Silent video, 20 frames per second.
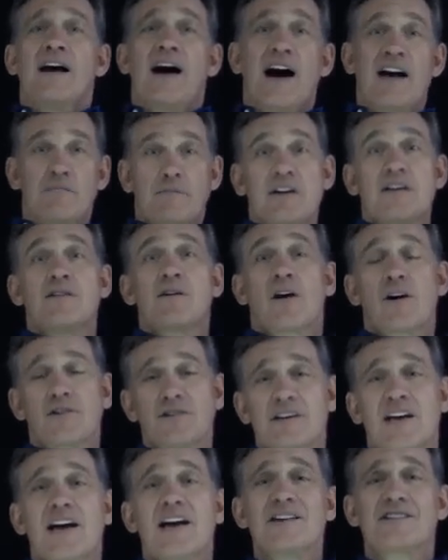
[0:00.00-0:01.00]
I've been to
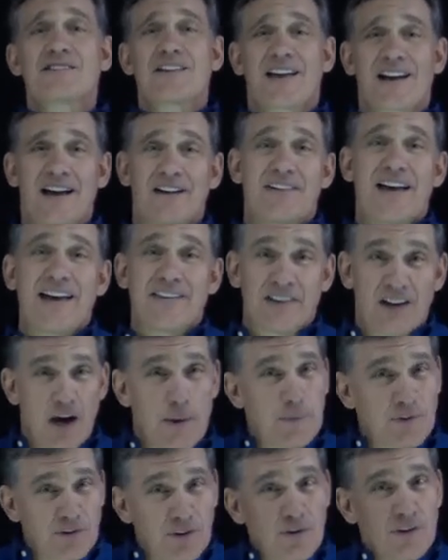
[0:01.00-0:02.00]
RTS and I've had the
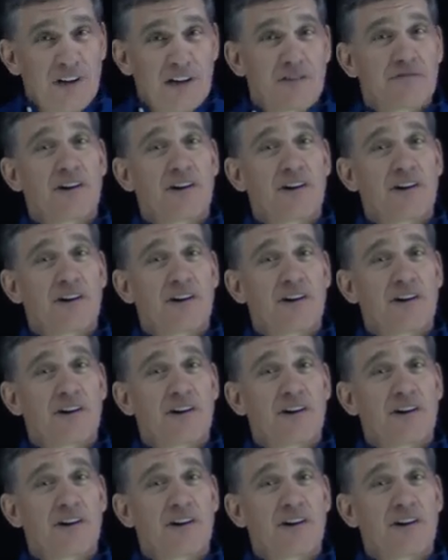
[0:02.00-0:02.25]
opportunity,